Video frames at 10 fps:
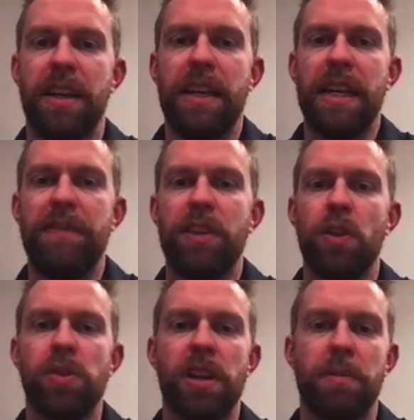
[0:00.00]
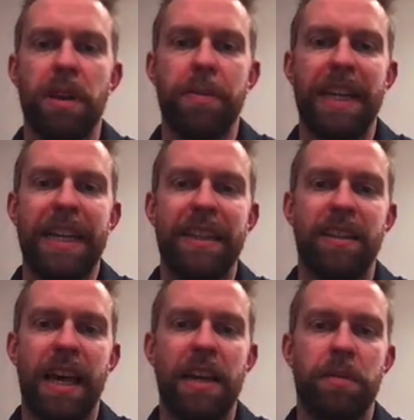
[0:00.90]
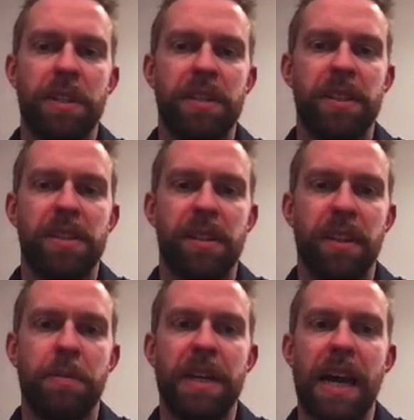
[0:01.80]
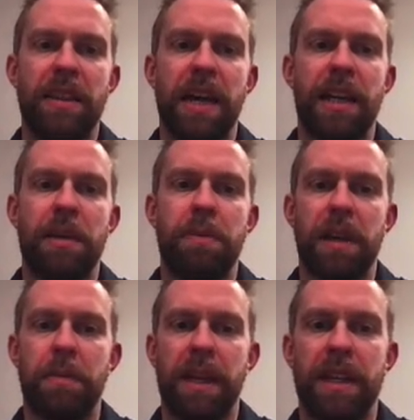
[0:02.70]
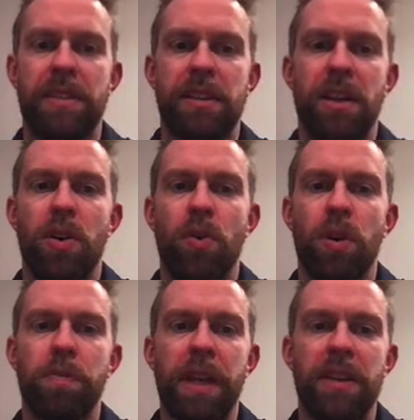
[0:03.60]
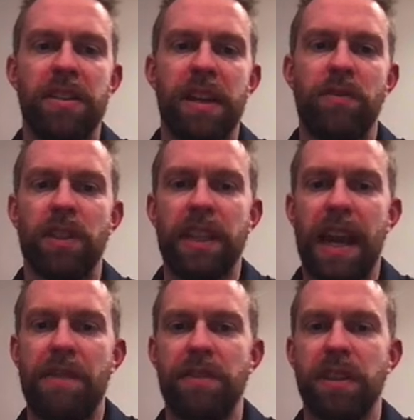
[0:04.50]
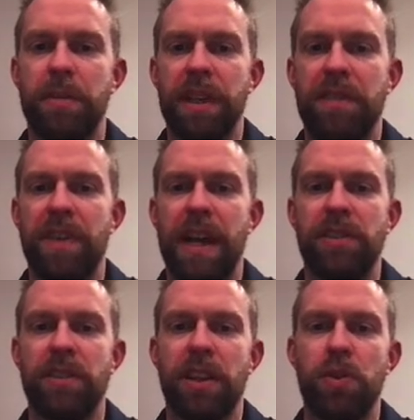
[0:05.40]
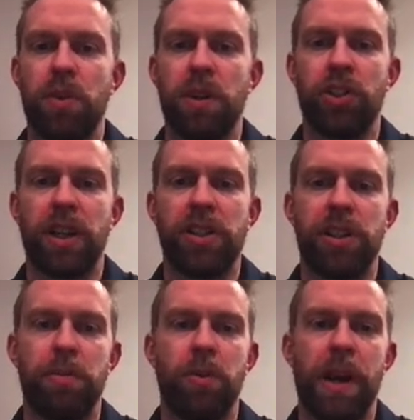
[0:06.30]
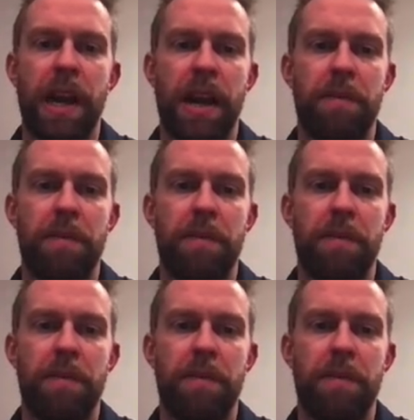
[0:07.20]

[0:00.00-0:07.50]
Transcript: even those that are maybe in the lineup consistently but not logging big minutes, or players that really have a limiting factor that you want to try to chip away at.